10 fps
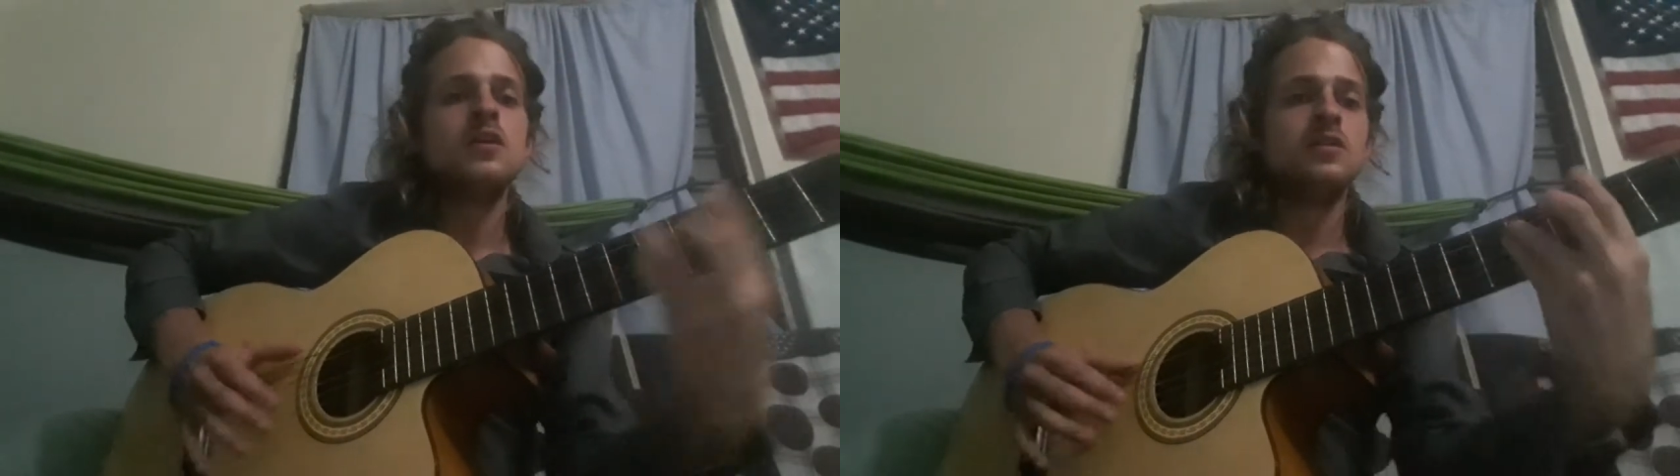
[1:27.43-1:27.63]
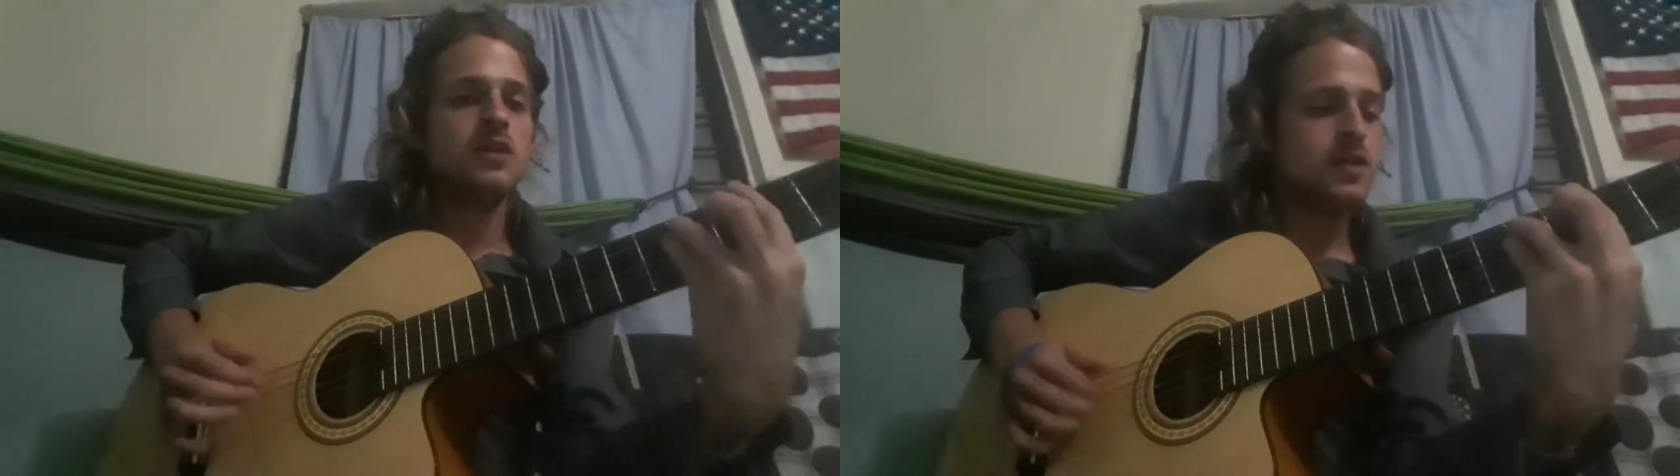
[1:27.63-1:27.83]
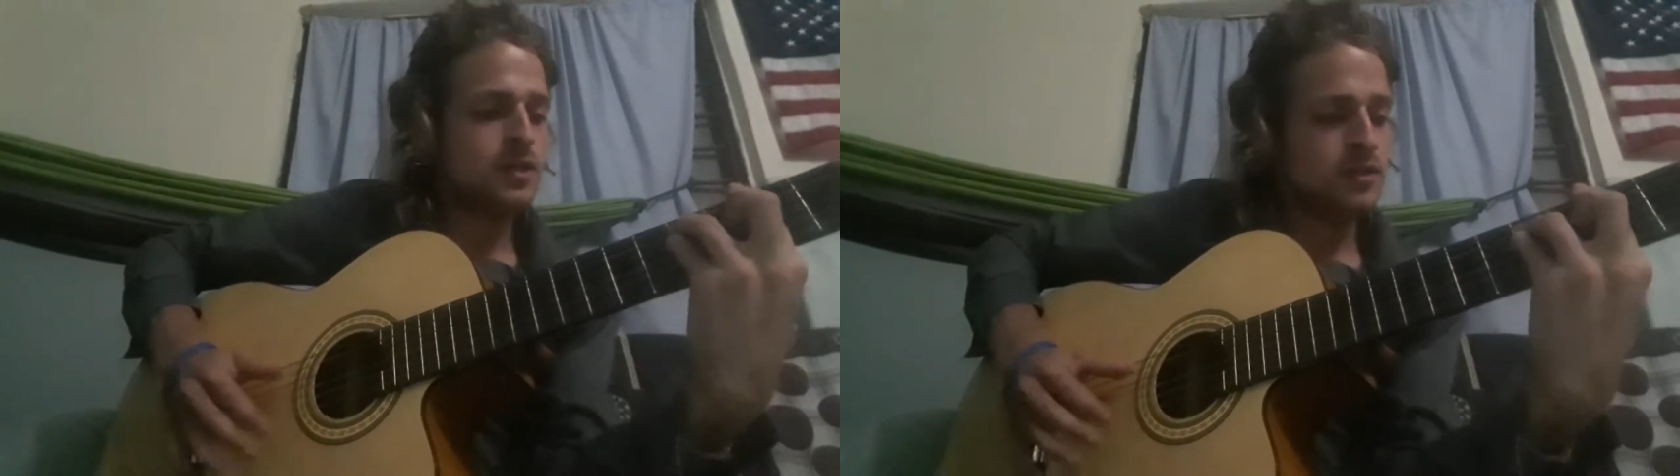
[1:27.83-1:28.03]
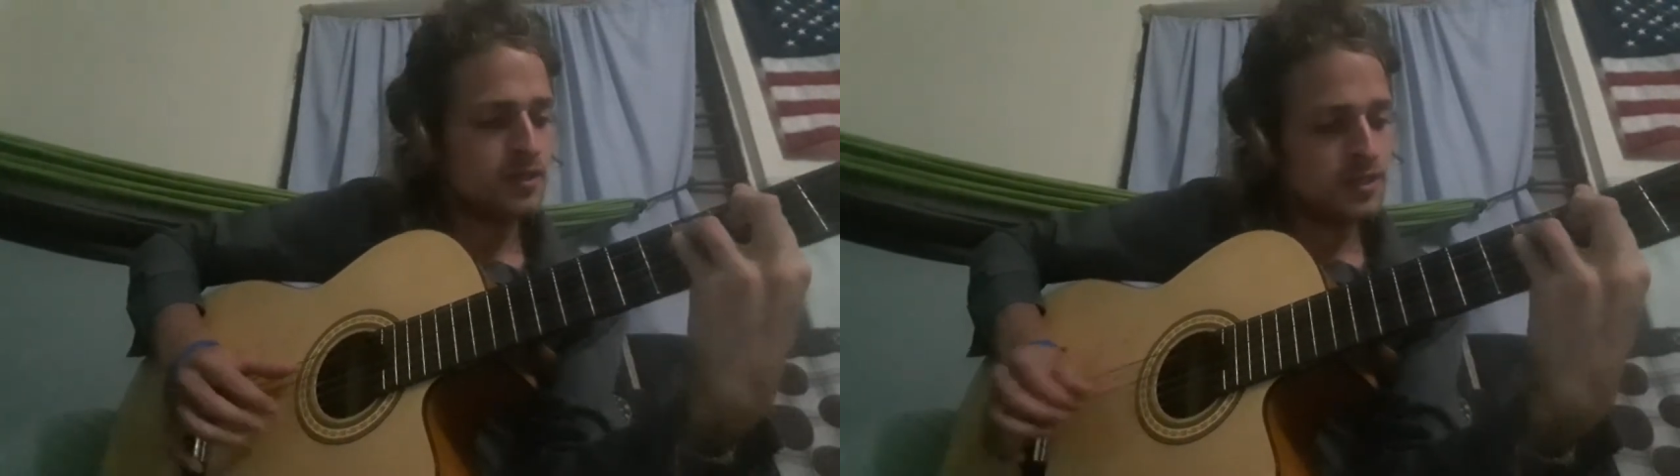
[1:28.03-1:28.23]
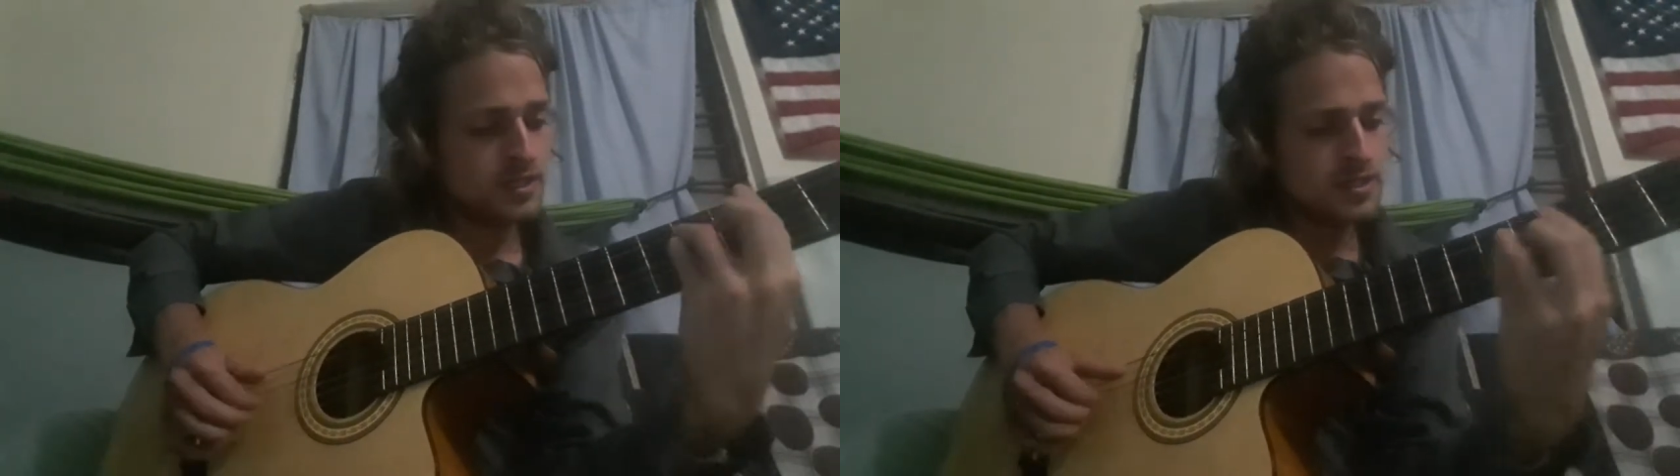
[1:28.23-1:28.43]

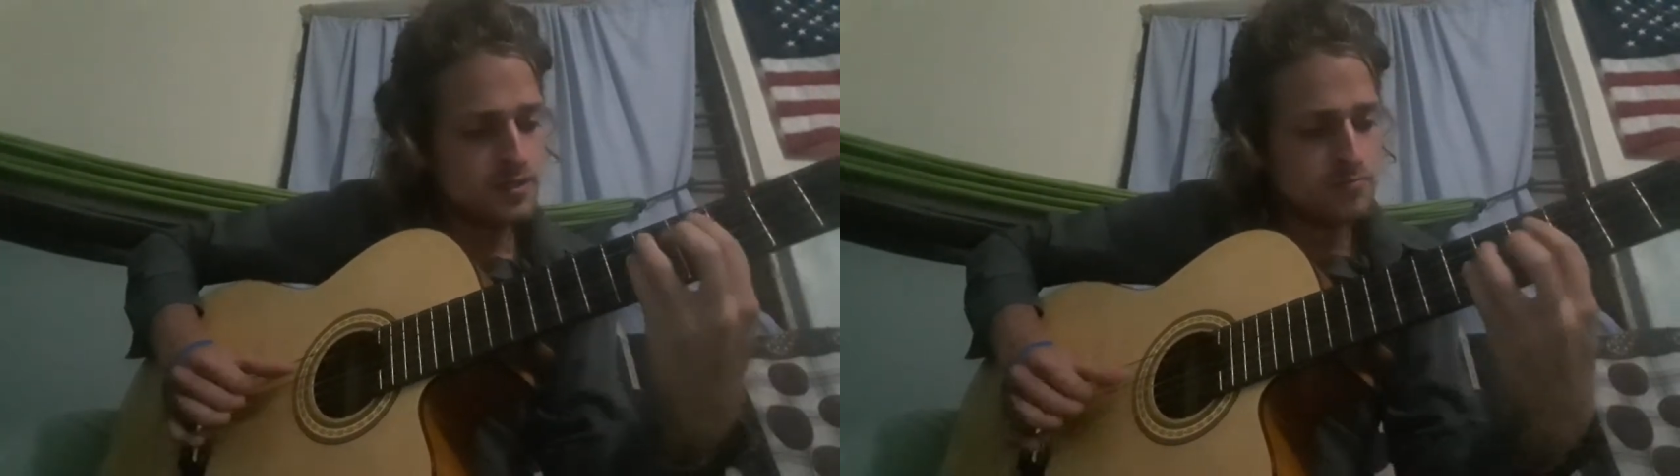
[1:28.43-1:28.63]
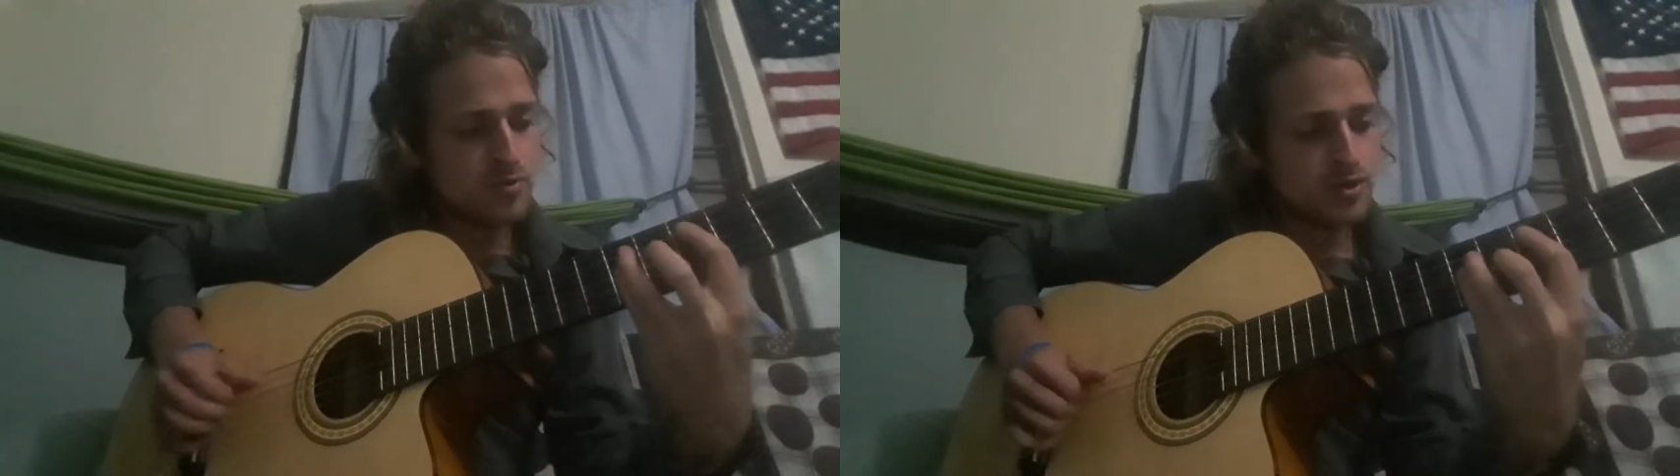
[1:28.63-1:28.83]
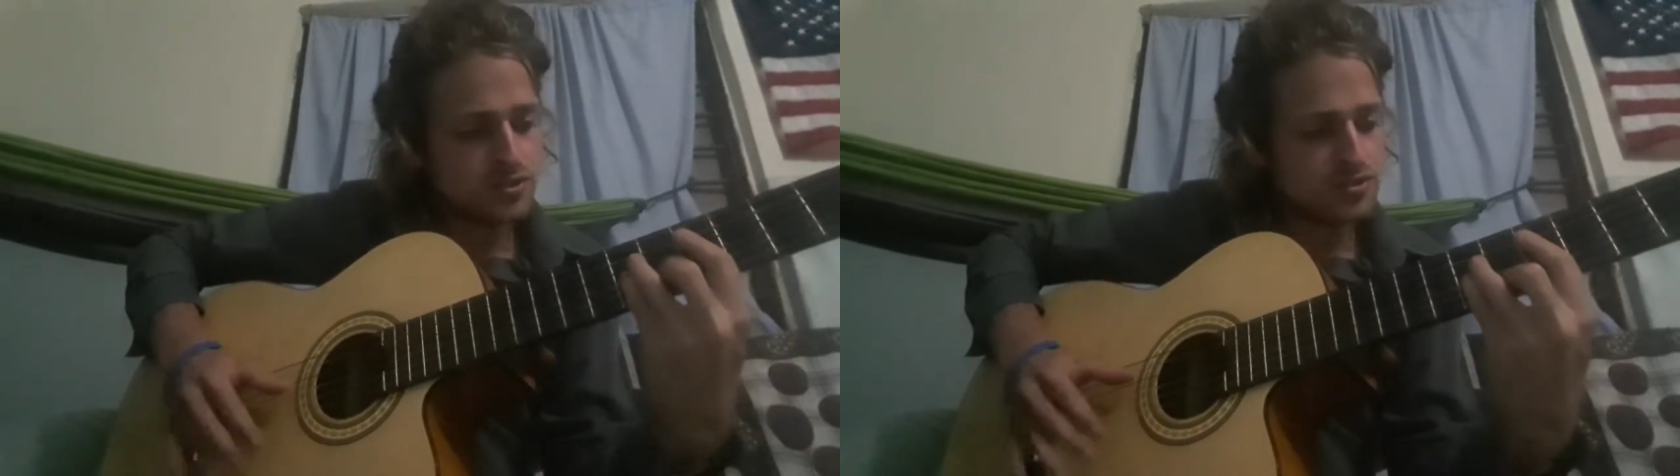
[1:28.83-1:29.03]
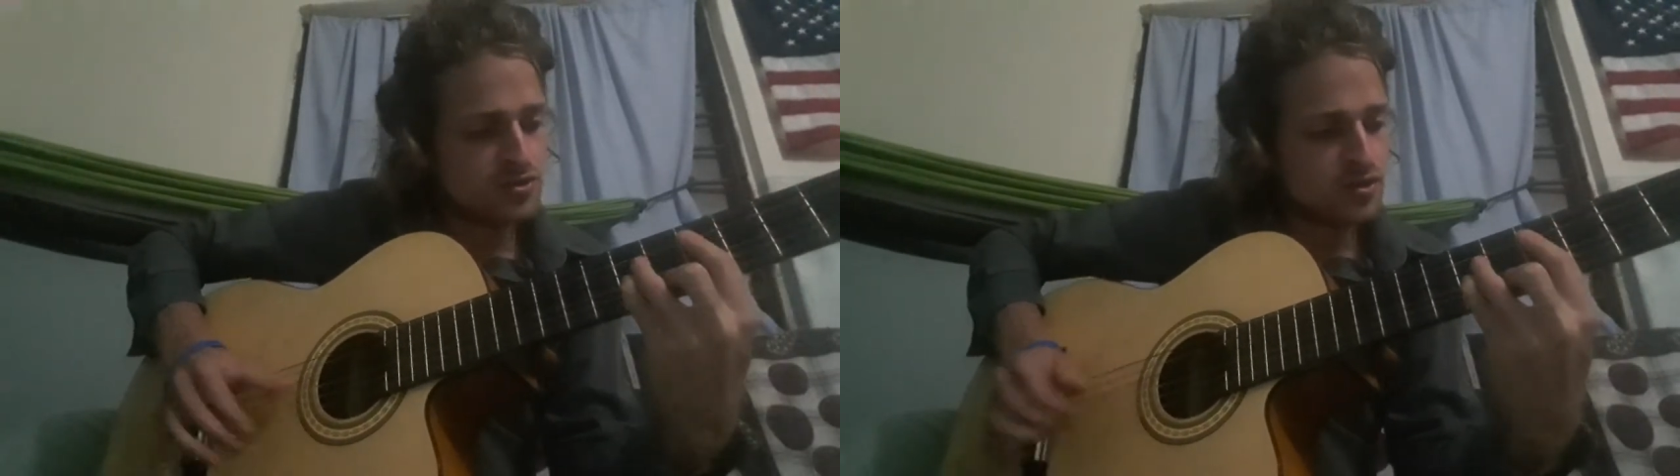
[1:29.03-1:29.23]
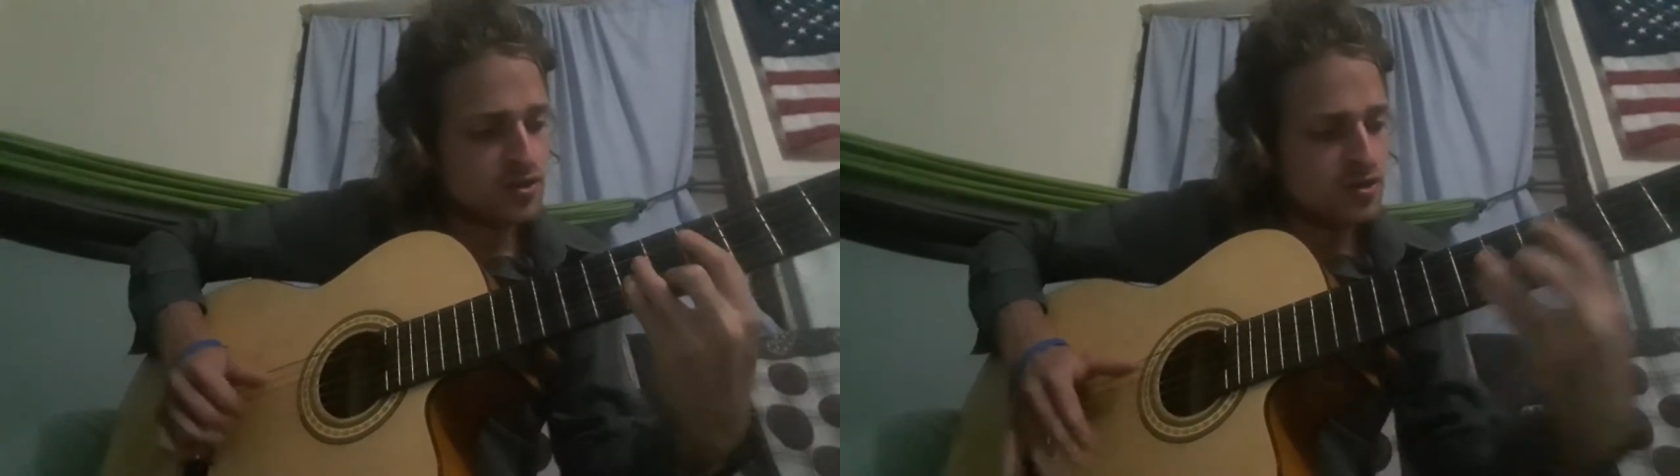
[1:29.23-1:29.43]
Lady
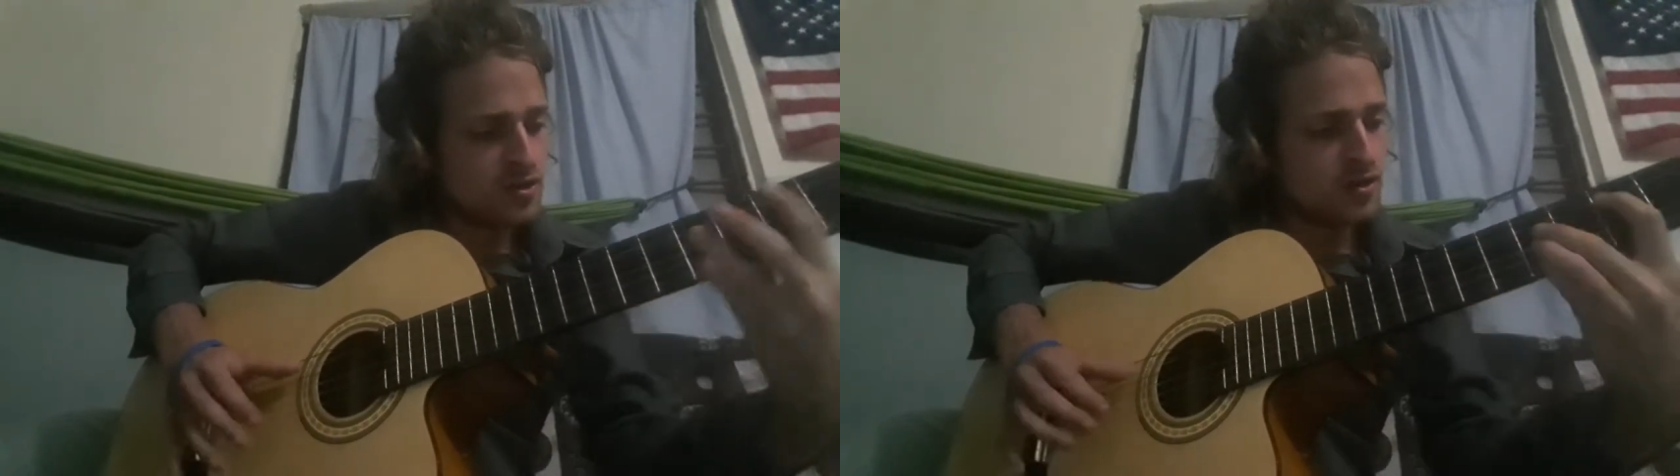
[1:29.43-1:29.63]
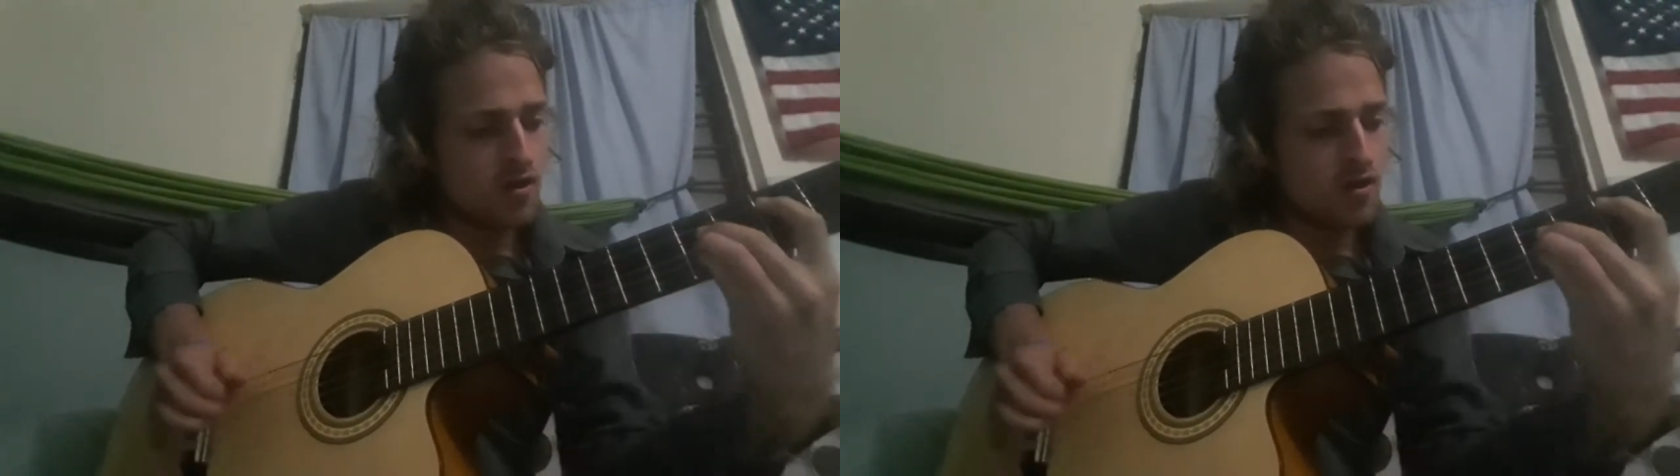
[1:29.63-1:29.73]
Butcher,